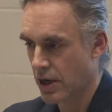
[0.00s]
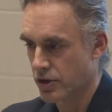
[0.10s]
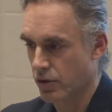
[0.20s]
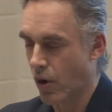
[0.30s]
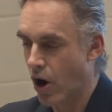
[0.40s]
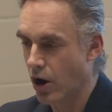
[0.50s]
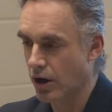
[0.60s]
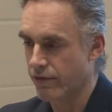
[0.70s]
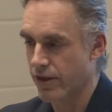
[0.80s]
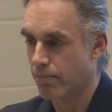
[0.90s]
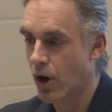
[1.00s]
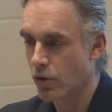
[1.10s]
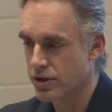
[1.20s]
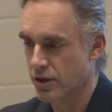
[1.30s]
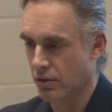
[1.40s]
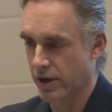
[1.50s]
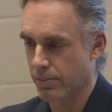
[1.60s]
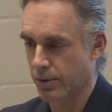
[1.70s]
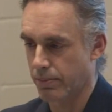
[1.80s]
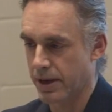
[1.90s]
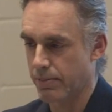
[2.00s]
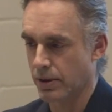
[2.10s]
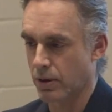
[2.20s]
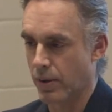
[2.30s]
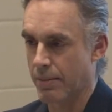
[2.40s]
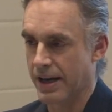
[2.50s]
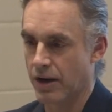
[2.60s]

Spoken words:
So all of the most agreeable people are women,